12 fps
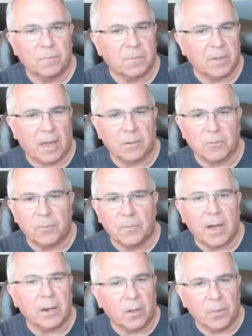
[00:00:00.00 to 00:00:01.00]
caked with
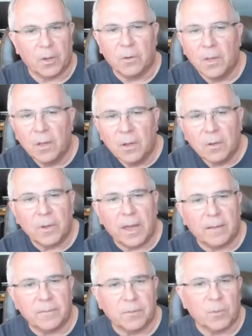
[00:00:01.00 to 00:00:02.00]
mud, although we
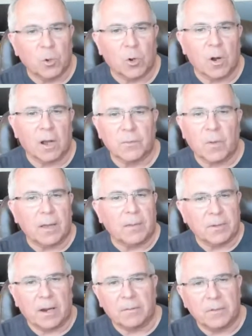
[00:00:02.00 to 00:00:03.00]
had some Clorox
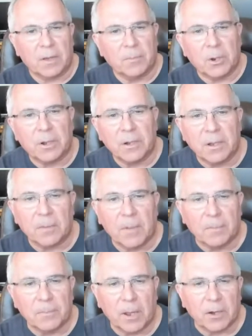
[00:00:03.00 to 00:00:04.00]
wipes and I was able to clean them
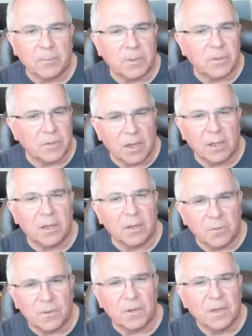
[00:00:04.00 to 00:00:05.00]
up later, but still it
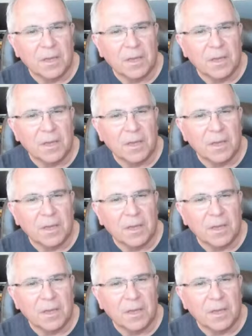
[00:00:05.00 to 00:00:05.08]
was